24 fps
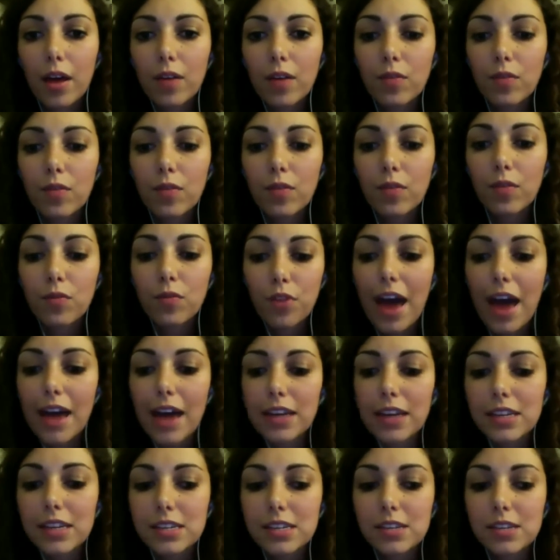for
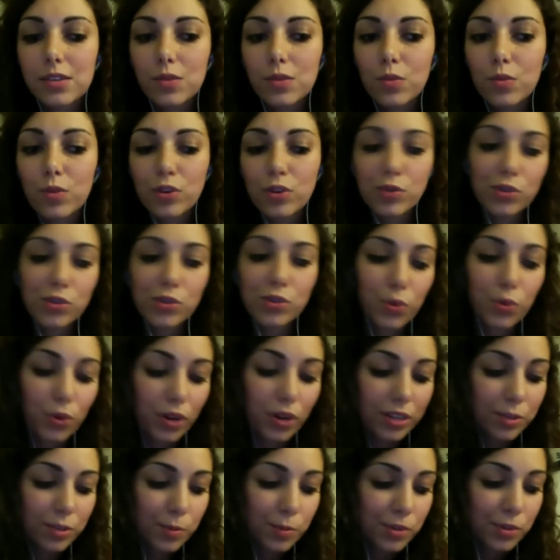that, which was cool
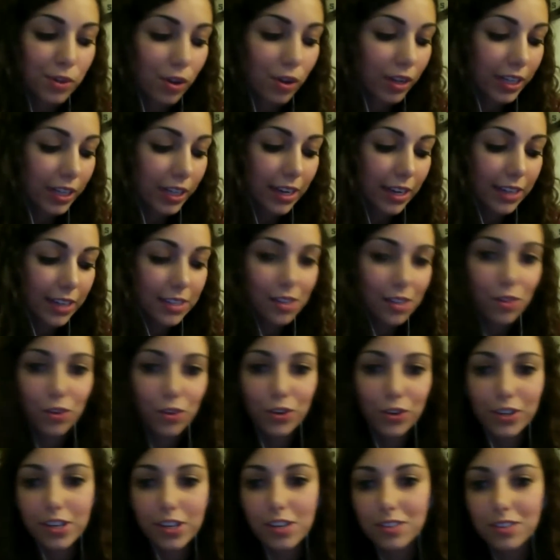because it was all like
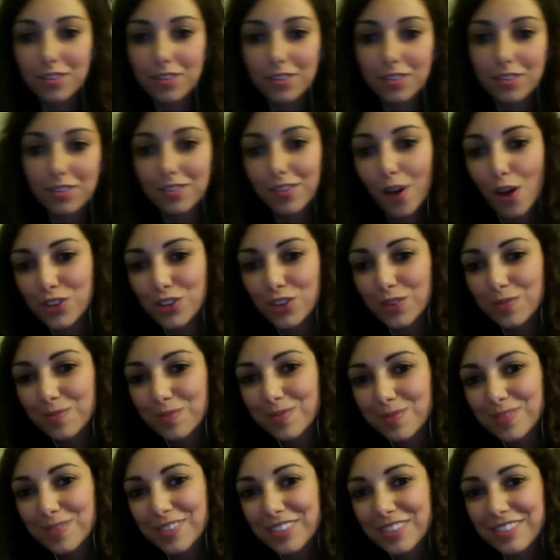1930s
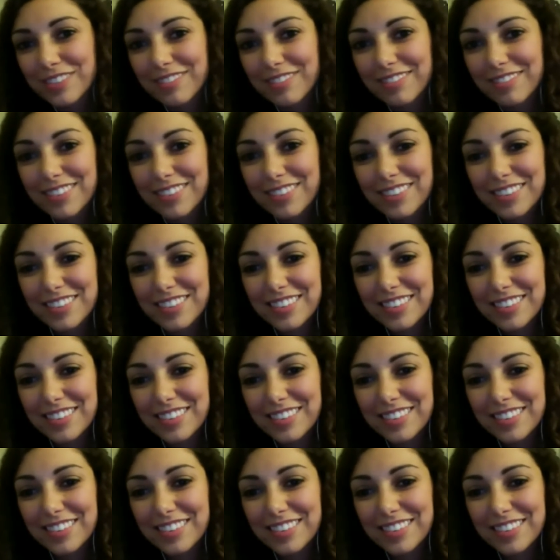costumes and